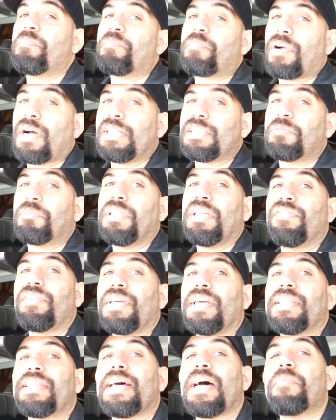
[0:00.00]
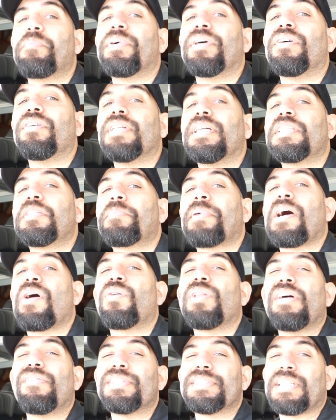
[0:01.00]
possibly even get that built. At the
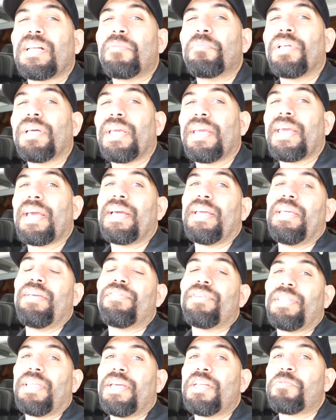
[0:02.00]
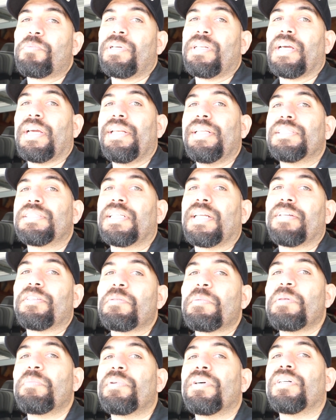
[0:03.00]
power levels that I'm looking at, even the HP 90 is going to have
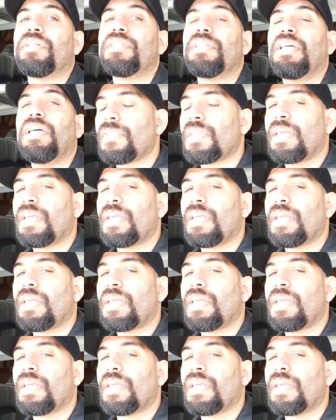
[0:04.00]
to be built.